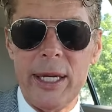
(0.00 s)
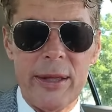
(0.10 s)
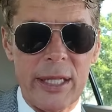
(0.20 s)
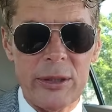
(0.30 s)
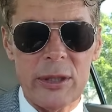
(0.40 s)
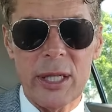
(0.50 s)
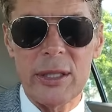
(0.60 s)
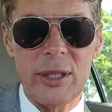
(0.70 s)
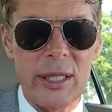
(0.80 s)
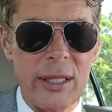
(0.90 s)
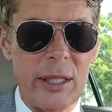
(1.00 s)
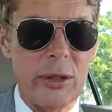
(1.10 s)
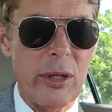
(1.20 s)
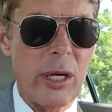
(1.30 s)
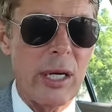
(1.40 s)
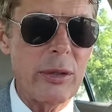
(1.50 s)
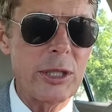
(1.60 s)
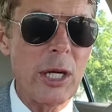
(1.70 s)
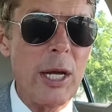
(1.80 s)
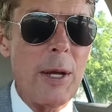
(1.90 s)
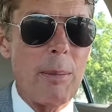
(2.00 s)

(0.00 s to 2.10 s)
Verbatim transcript: he thinks it's going to send it into the hundreds.